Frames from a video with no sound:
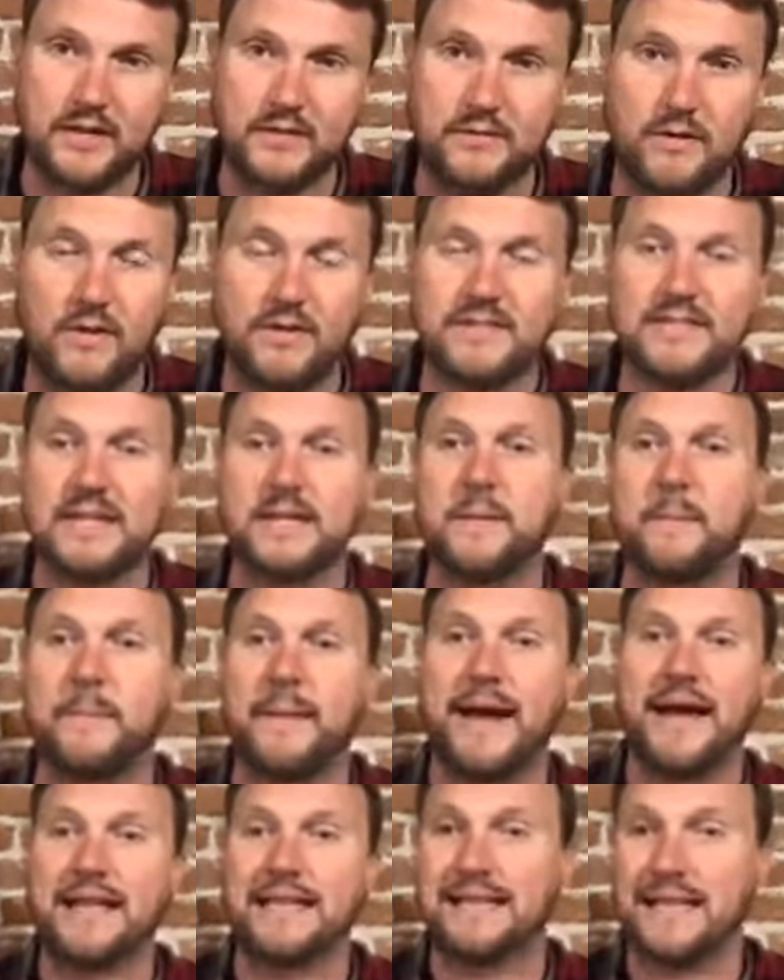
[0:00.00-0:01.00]
You've always had to
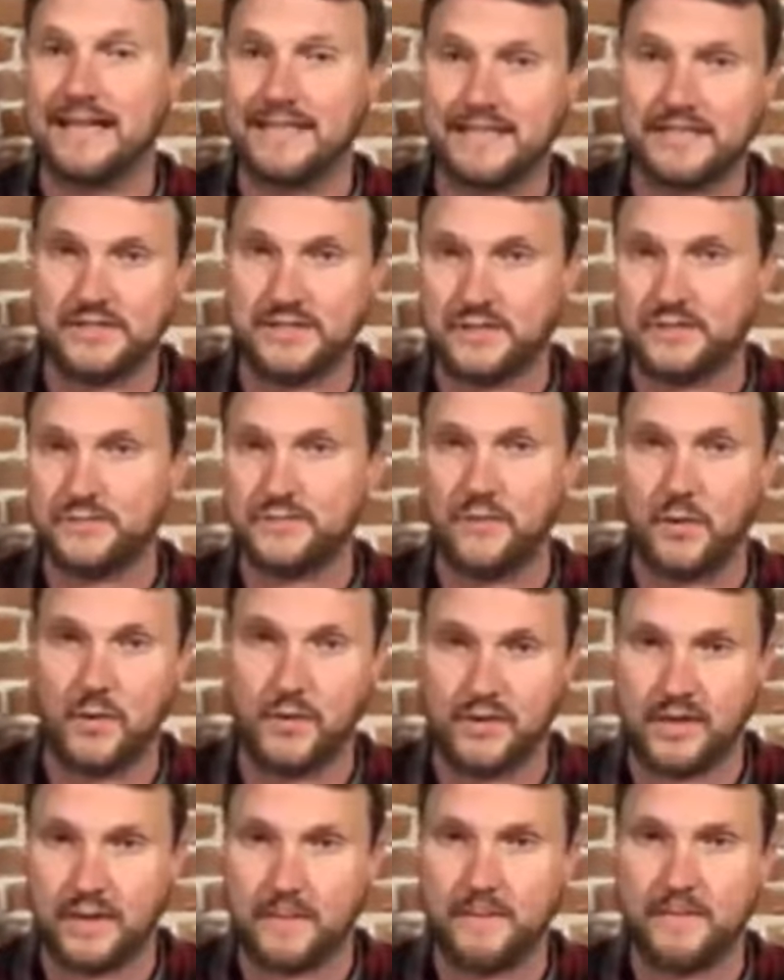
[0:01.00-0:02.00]
buy licenses for
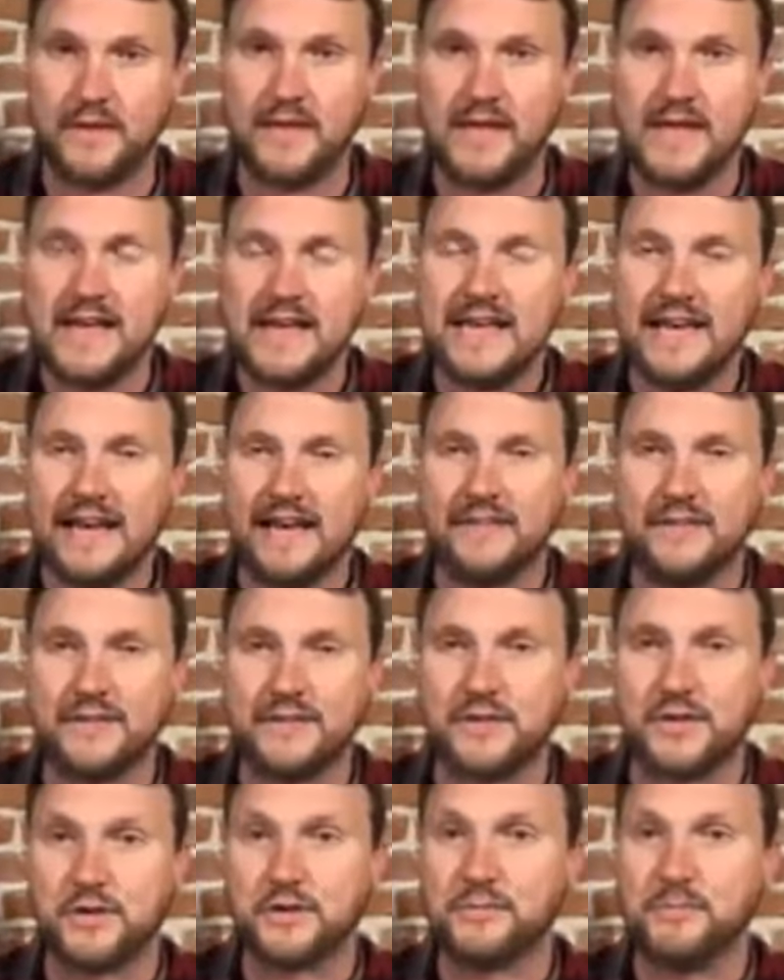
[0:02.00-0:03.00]
them, and
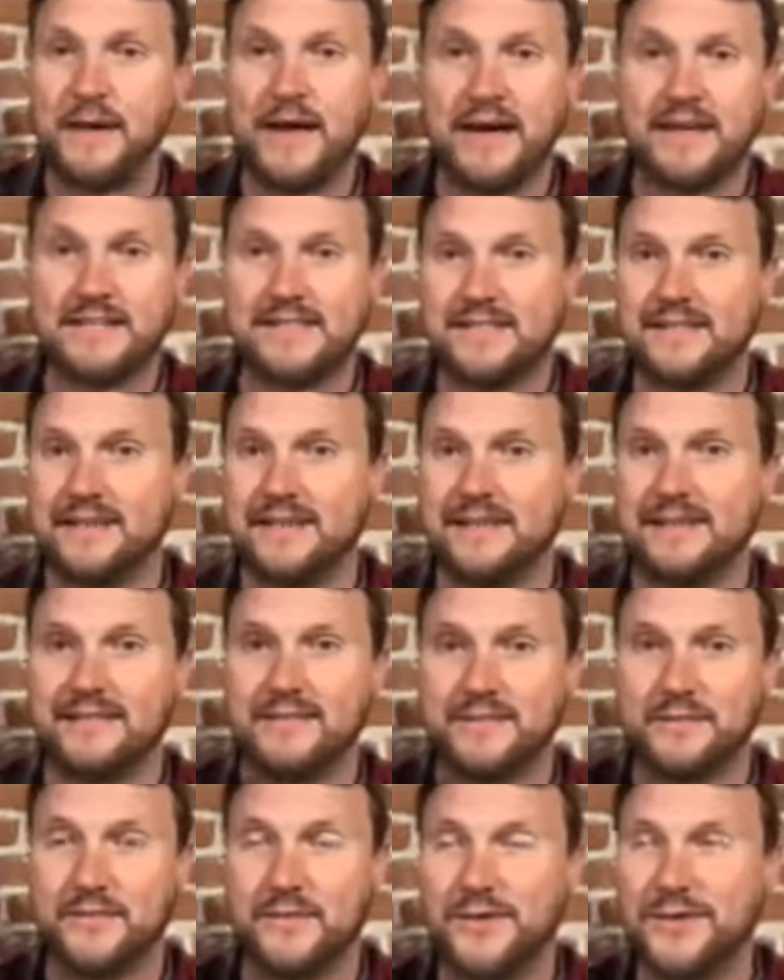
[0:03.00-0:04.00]
this goes back to
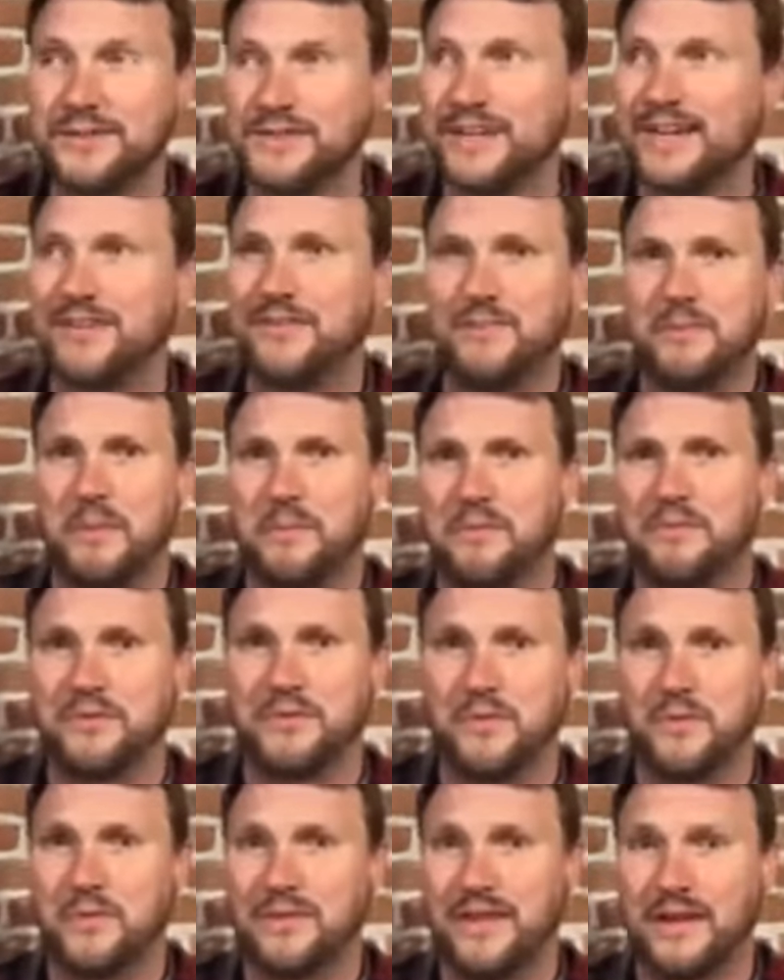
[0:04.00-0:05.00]
as far as I can remember
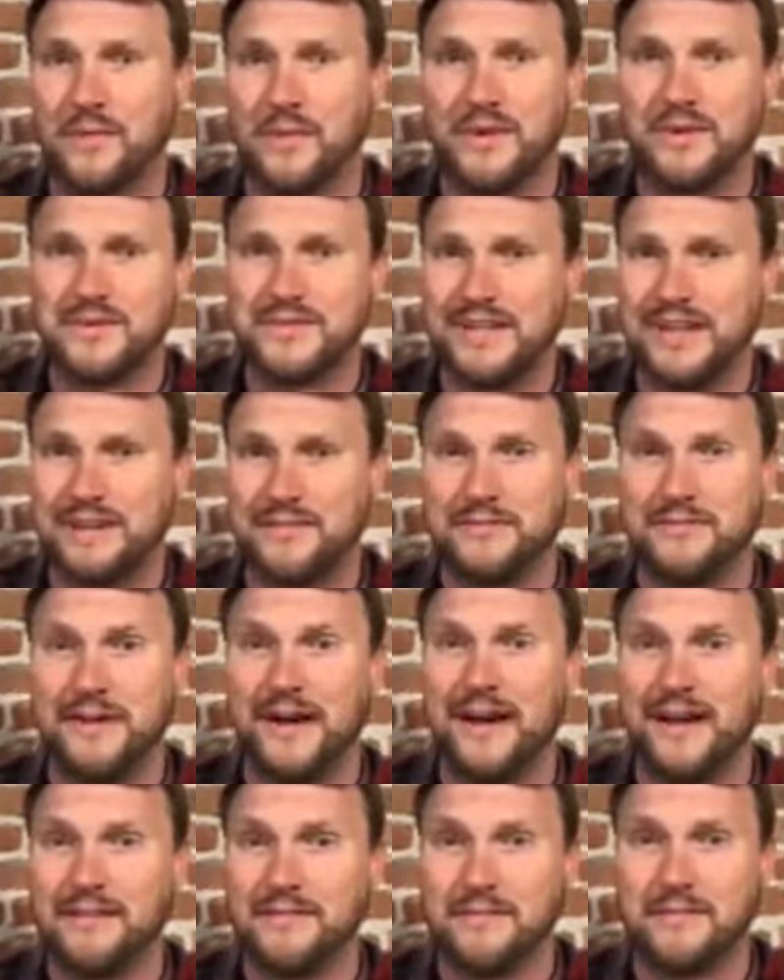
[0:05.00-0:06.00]
to like Windows ninety
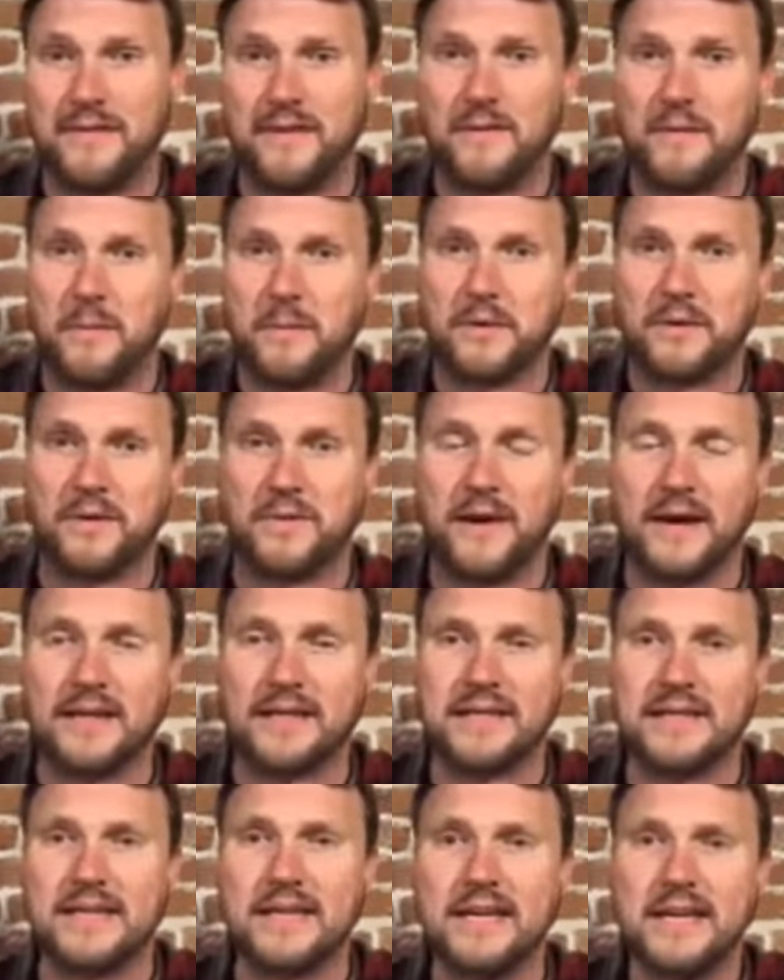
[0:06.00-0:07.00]
five, if I remember
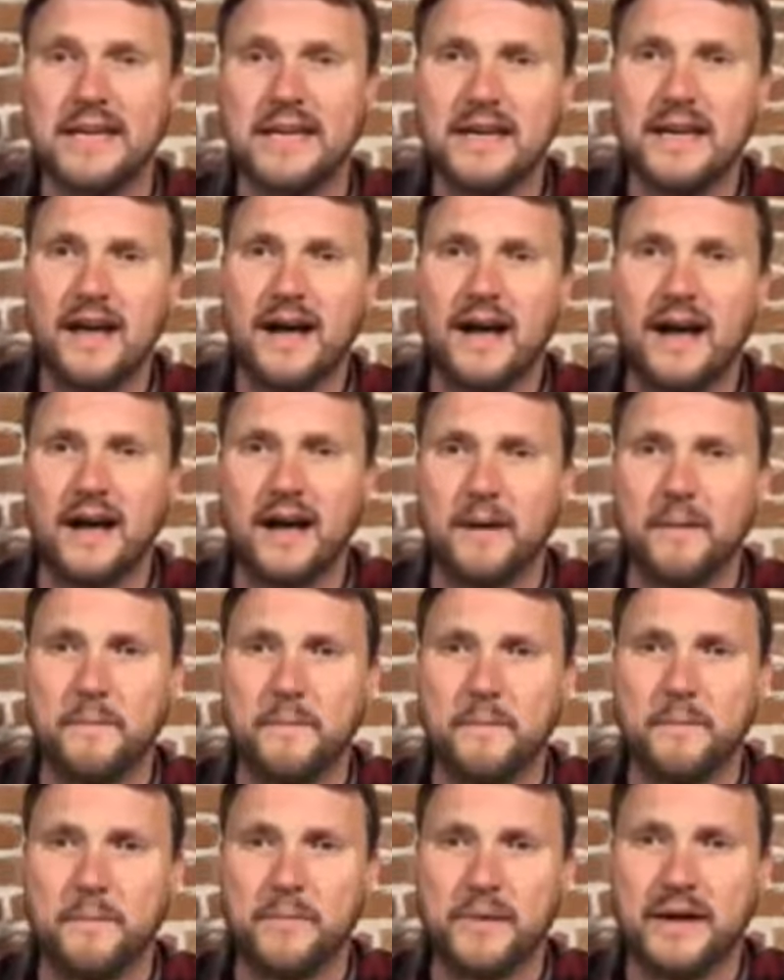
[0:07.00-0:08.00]
correctly,
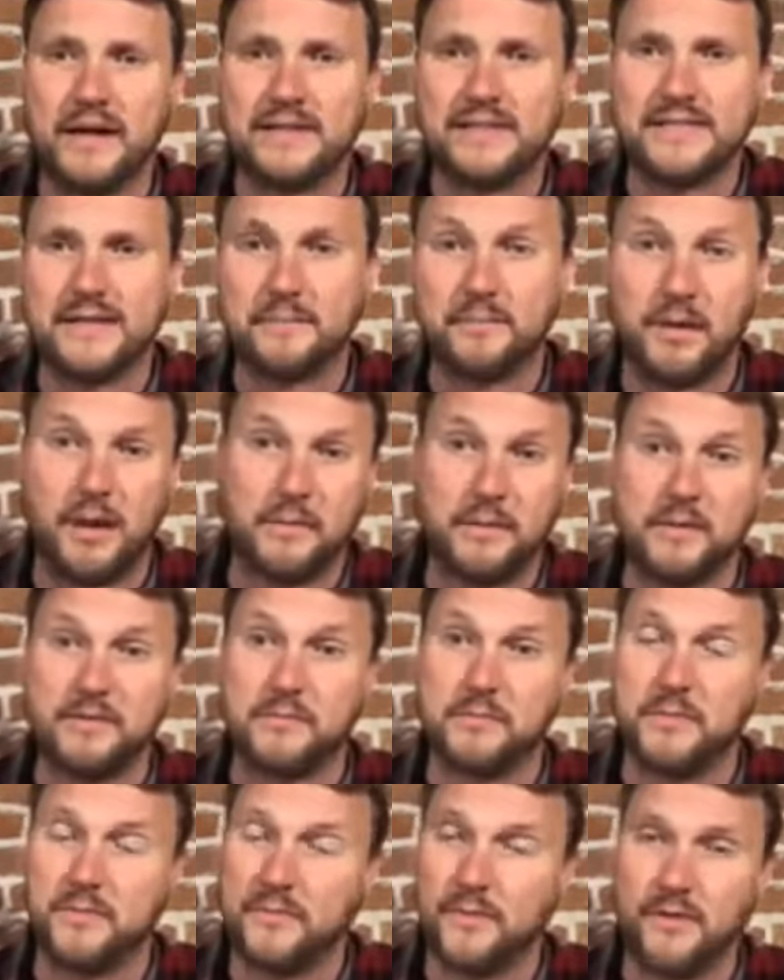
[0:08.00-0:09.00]
um, but uh, probably
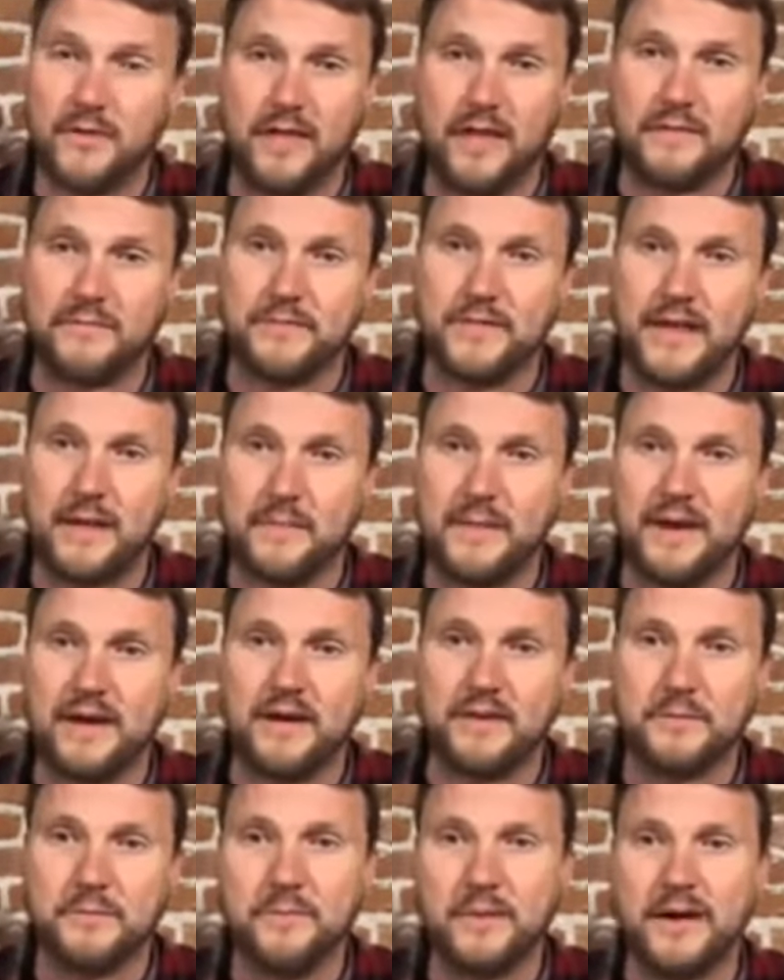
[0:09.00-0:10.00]
even before that for that
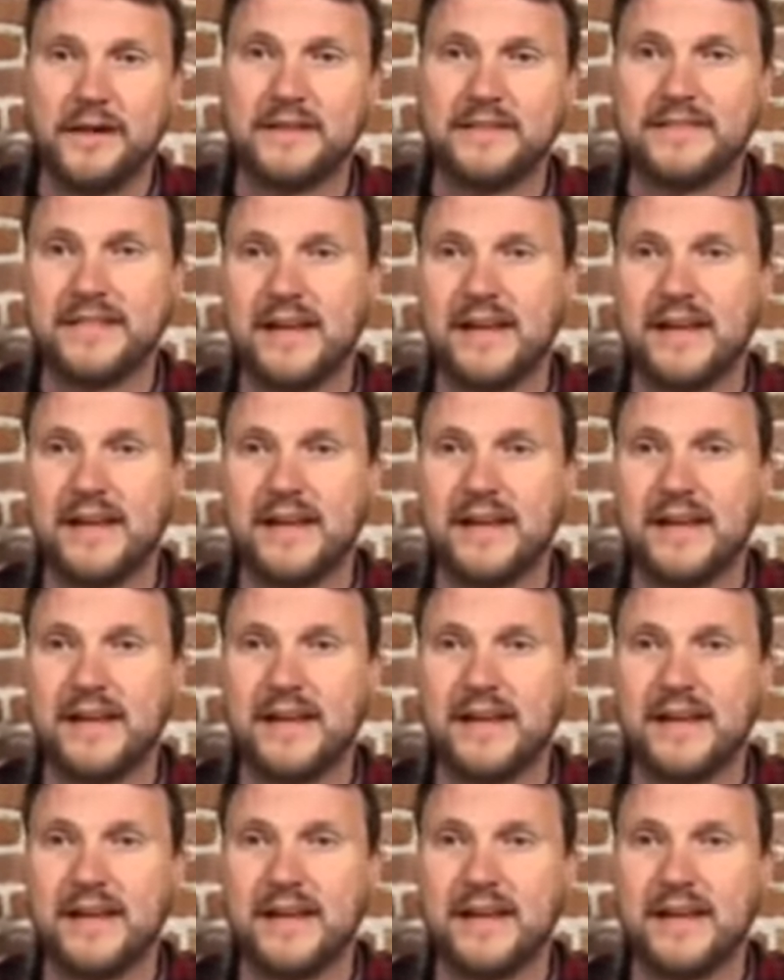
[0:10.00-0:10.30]
matter, but.